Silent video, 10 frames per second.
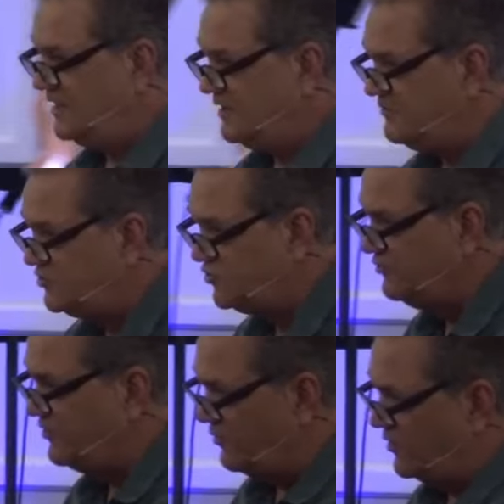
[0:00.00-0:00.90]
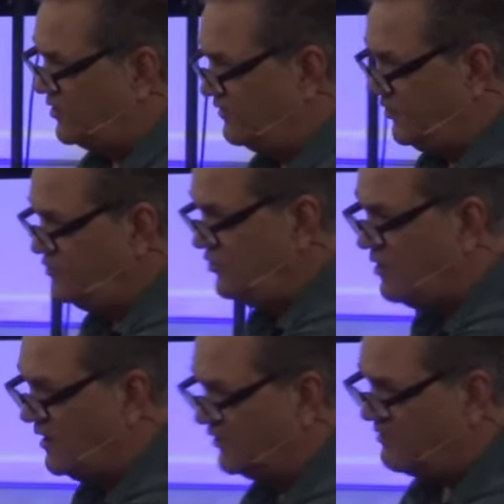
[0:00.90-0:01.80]
to hear the truth of the word of who you
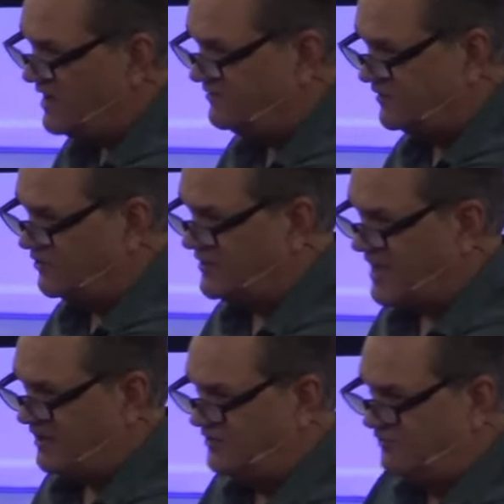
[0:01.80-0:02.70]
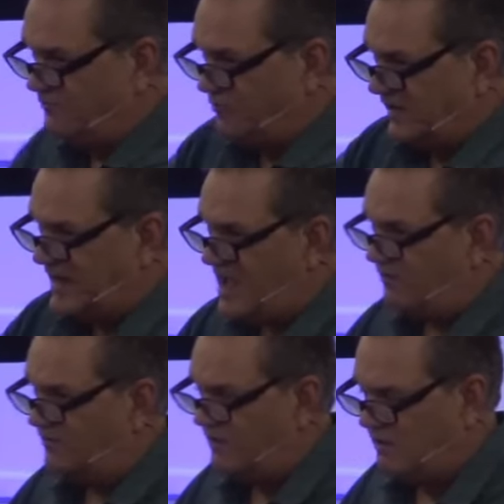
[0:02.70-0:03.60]
are in Christ and learn how to bring it out.